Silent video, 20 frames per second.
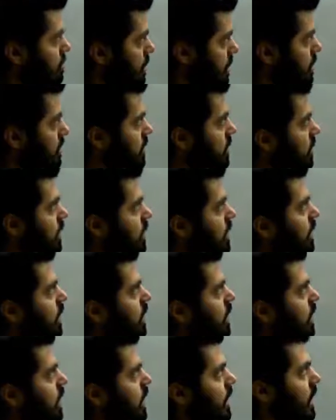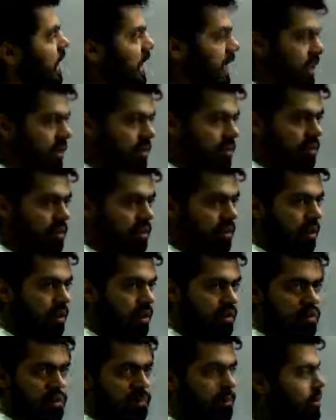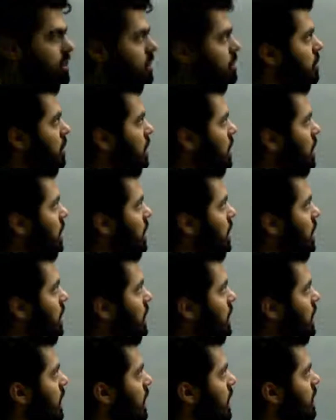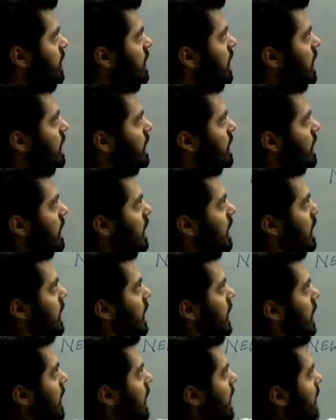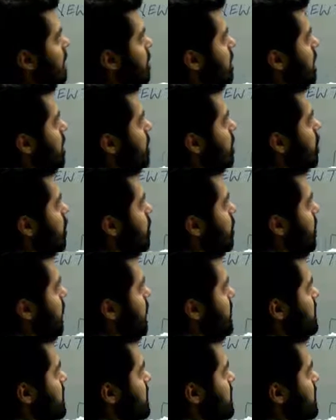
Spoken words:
But it is also possible that A may move